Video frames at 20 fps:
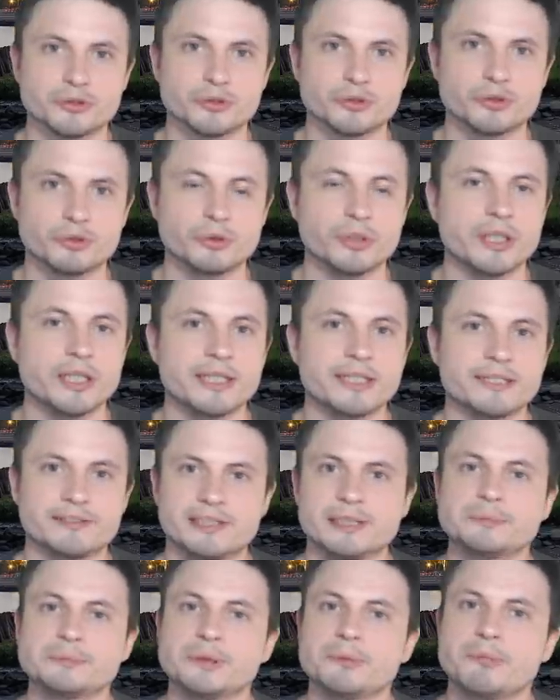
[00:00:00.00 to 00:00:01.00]
to do
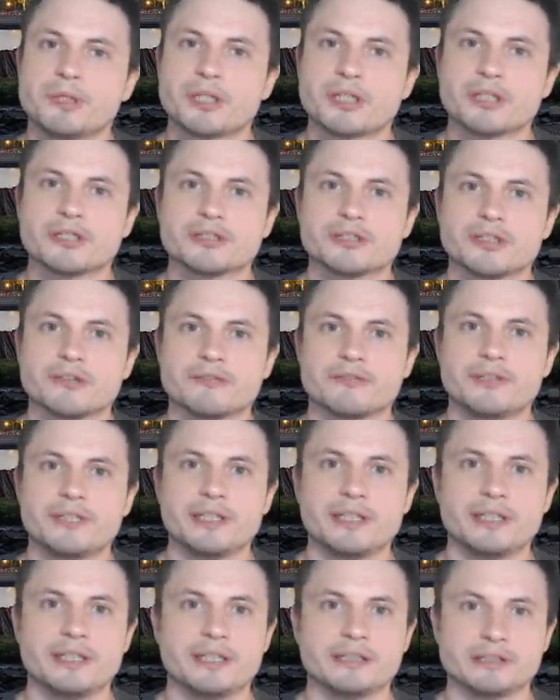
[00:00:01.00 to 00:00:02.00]
simply because of
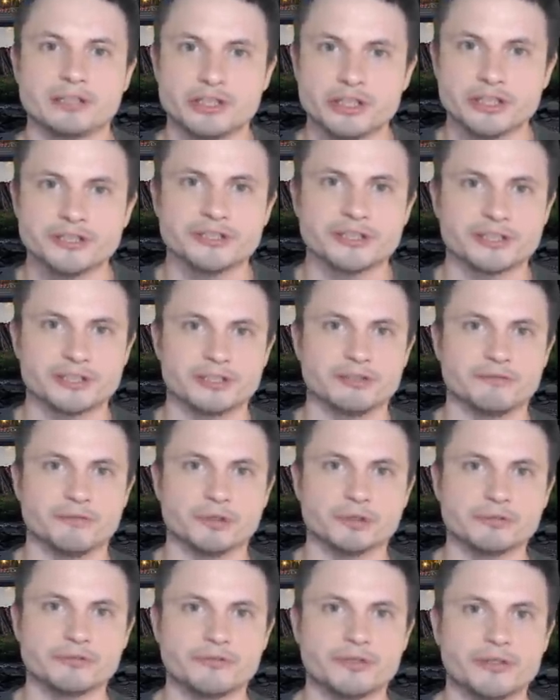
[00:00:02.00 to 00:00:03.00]
the logistics
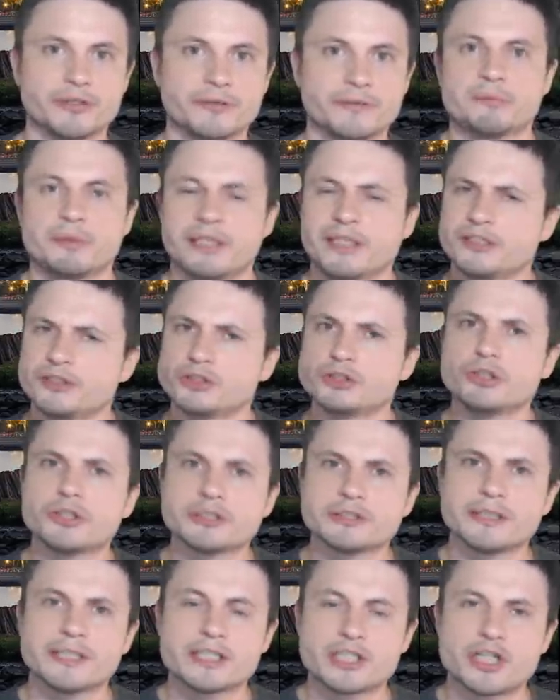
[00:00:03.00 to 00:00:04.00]
involved, but it
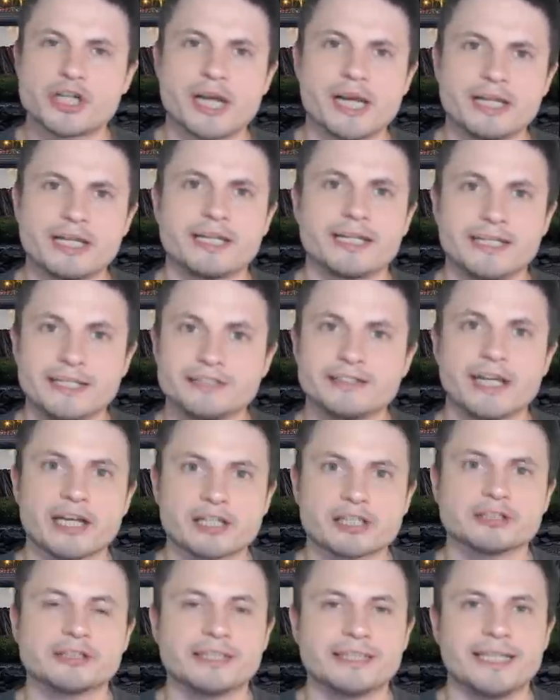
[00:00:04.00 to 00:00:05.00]
looks like China is
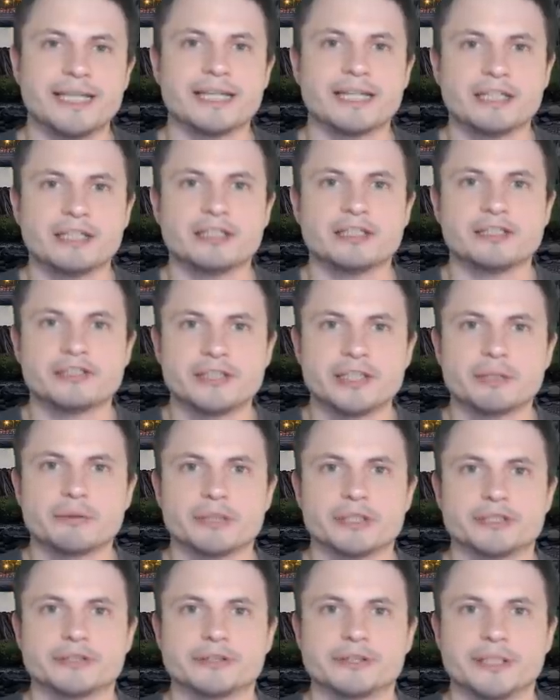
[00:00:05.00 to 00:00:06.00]
actually taking this
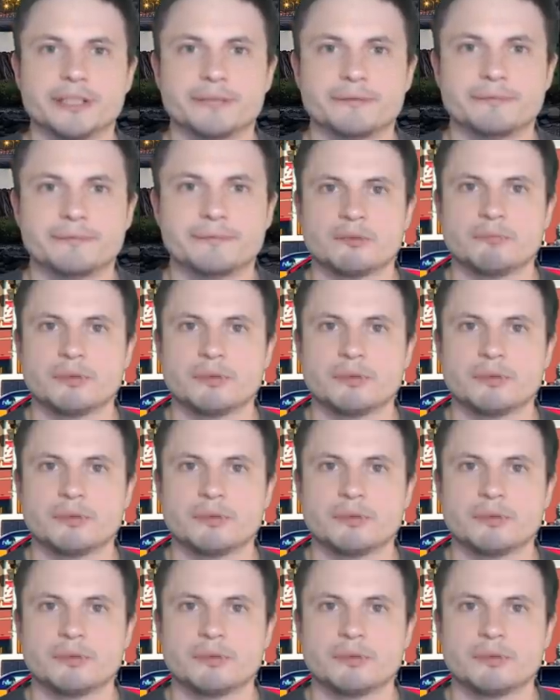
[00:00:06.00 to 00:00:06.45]
seriously.